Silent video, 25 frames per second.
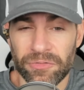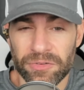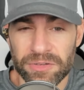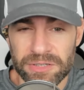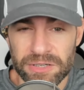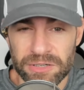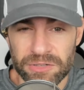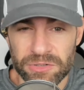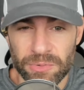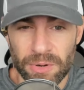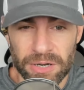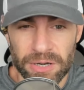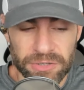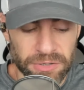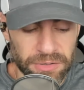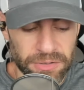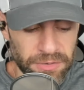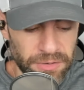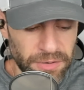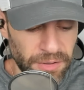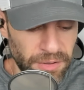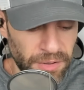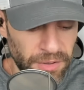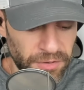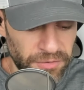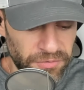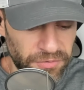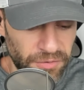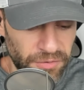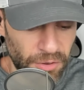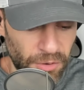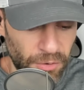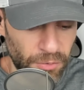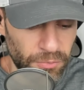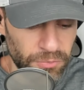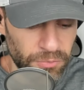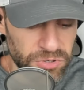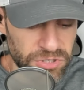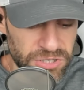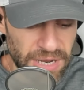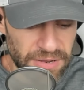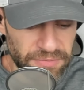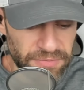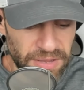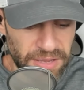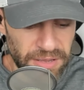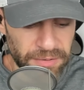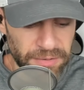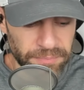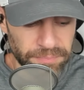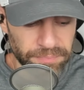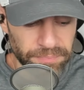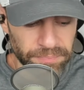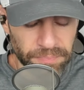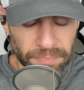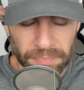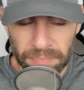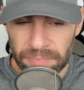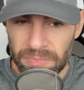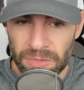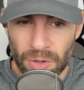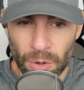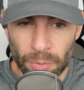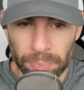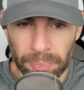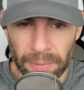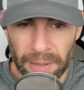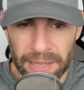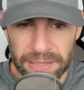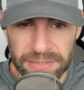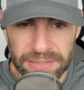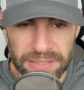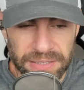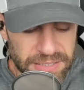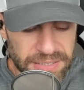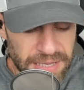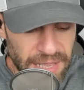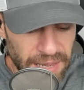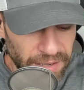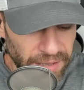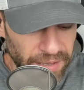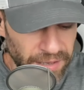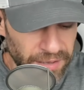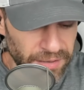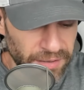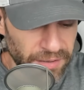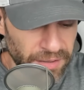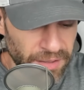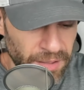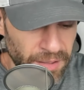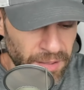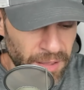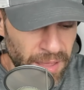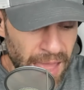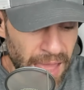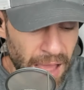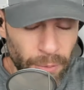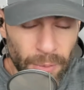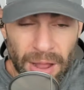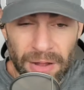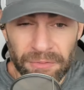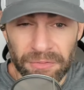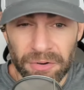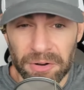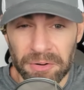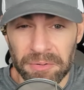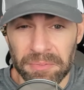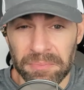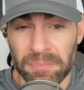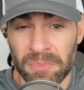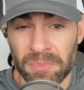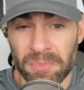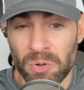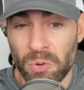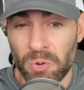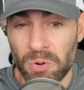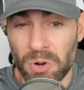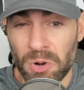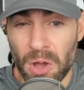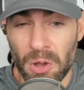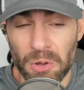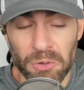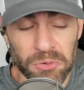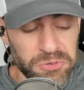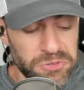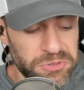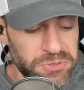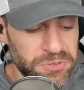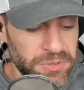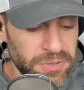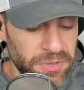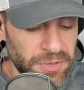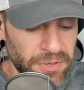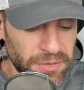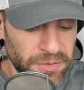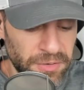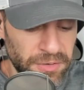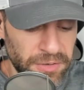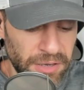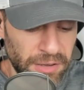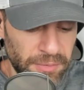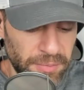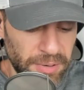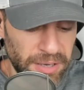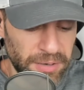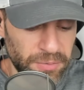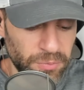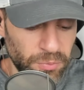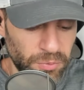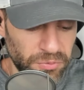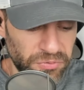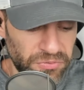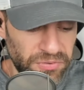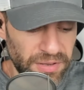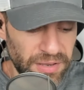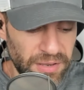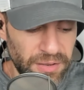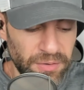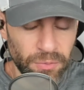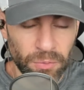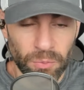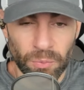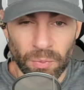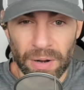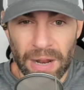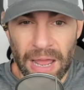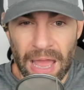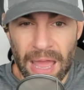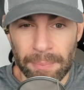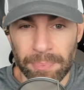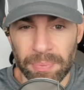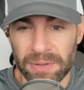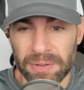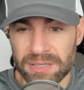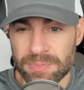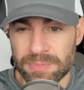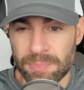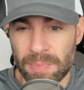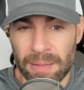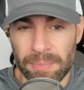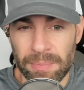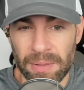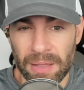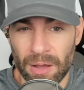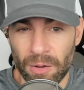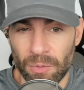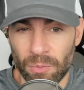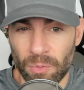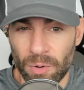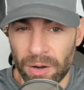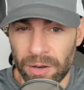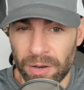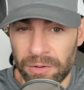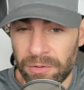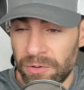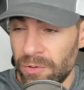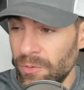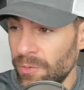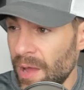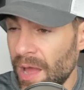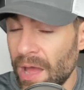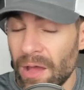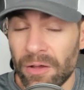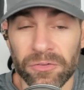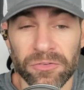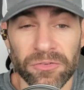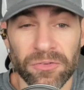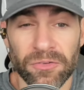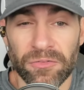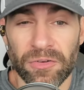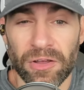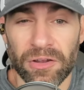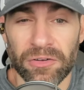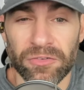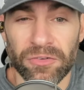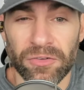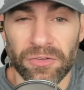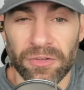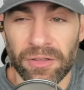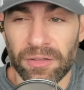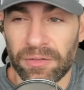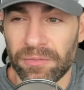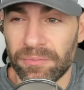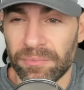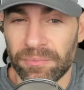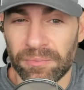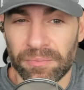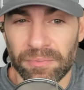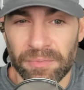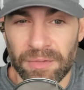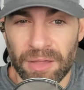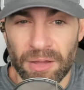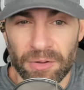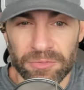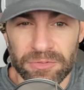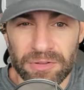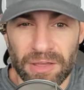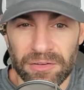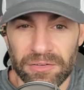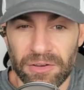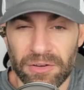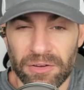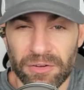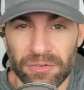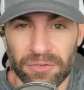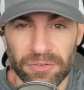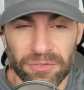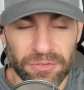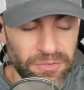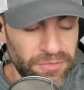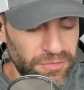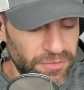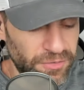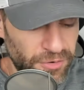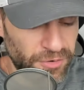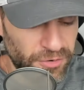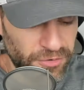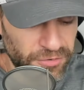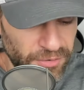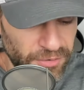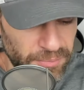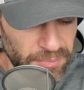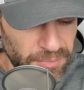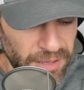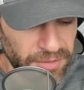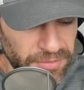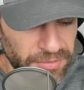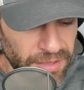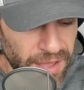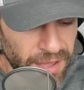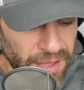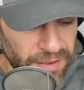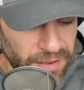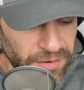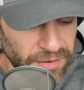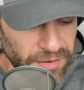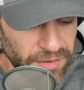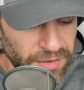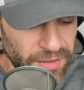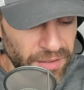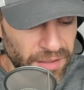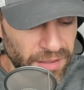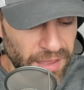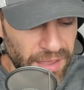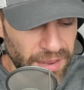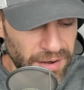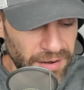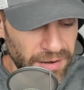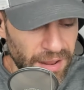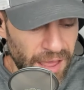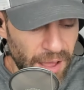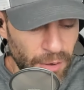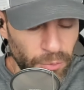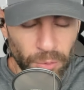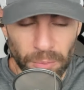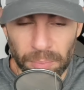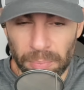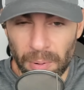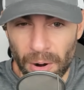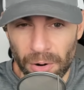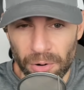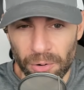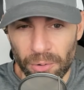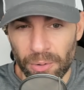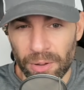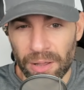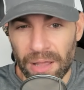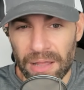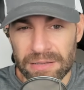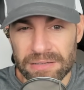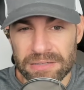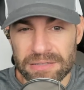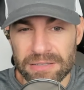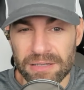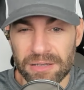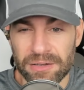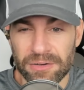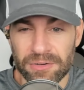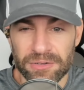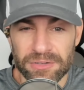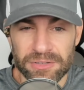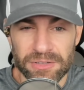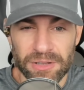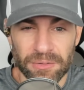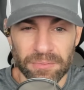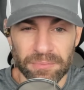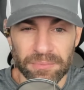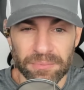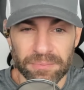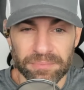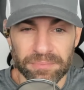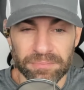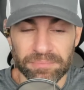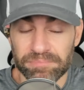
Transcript: situation. So JV, no plans of selling. However, who knows? We'll see what happens. Maybe I'll want a new house eventually, 10 years or something like that, and I will borrow against it or something.